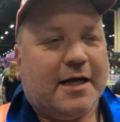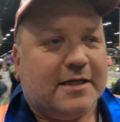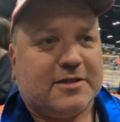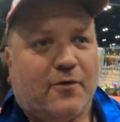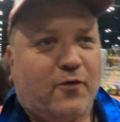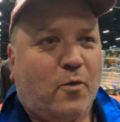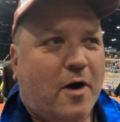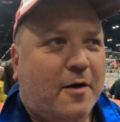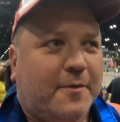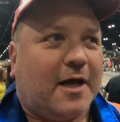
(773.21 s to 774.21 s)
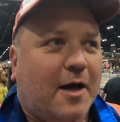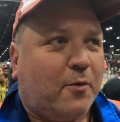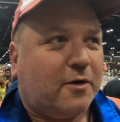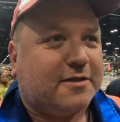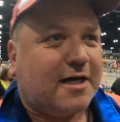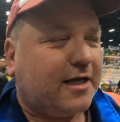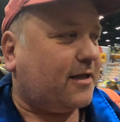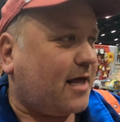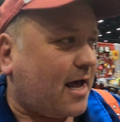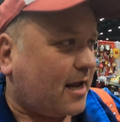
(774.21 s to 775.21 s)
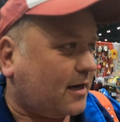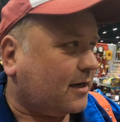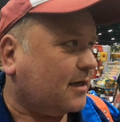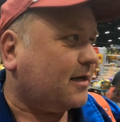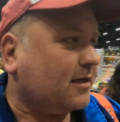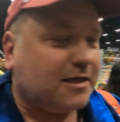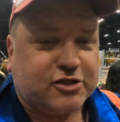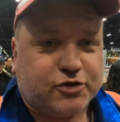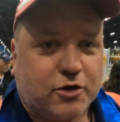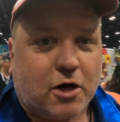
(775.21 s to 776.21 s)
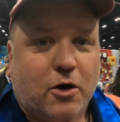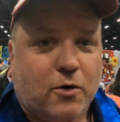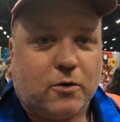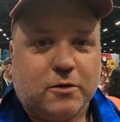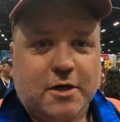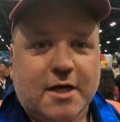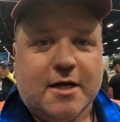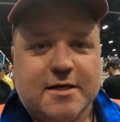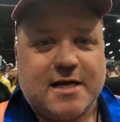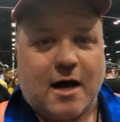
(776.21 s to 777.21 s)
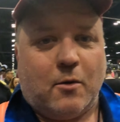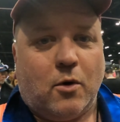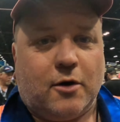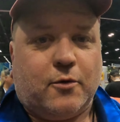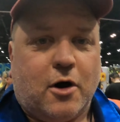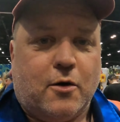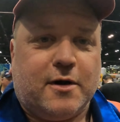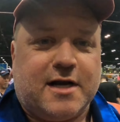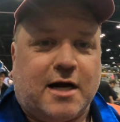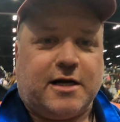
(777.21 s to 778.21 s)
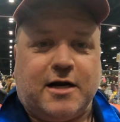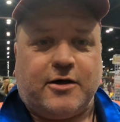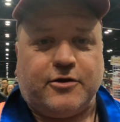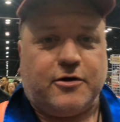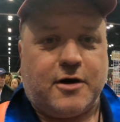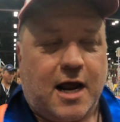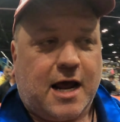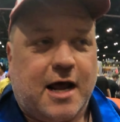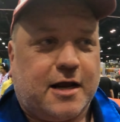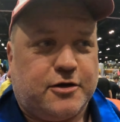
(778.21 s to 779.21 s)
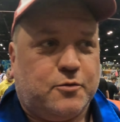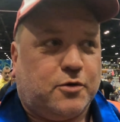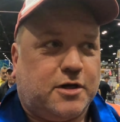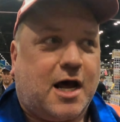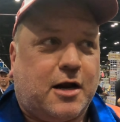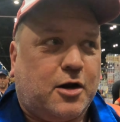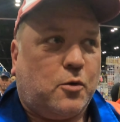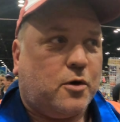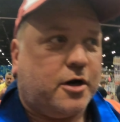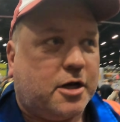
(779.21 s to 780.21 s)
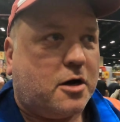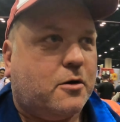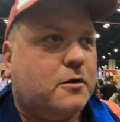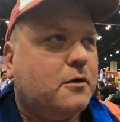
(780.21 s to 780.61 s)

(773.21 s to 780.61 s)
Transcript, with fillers: It is overwhelming, I will tell you that. And unless you go down one row and down another, and eh, you will not know where to go.